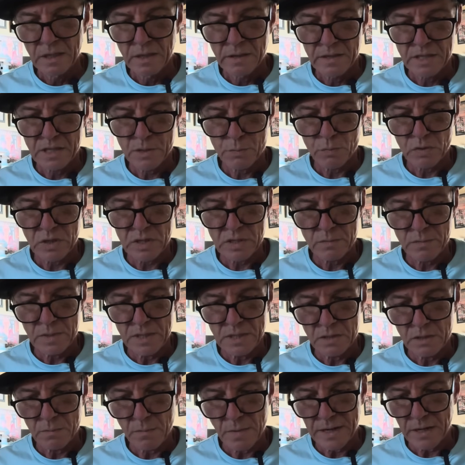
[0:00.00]
This brings me
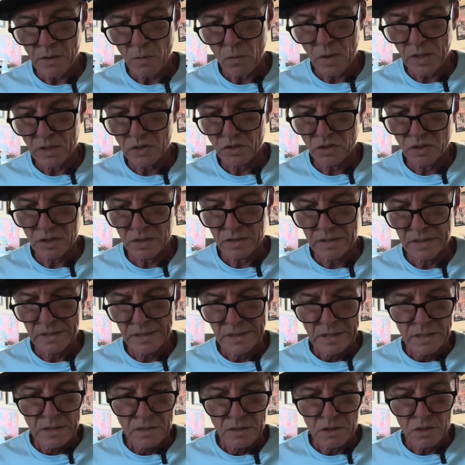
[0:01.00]
to my question.
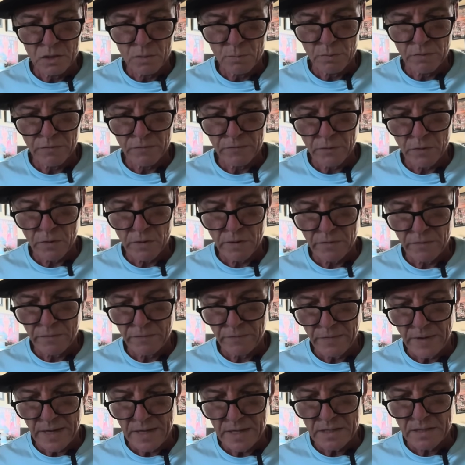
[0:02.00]
Do you prefer the
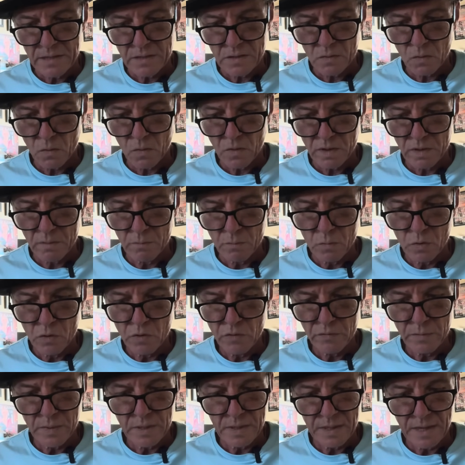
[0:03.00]
face or the
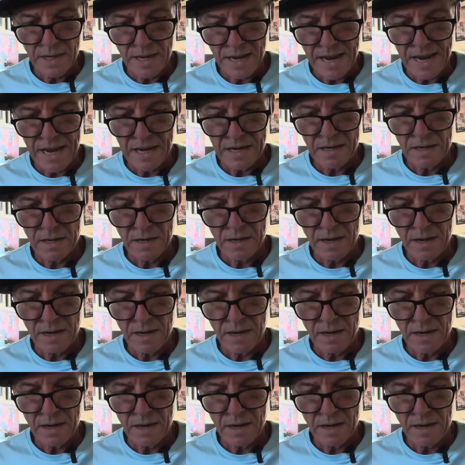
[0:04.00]
movement and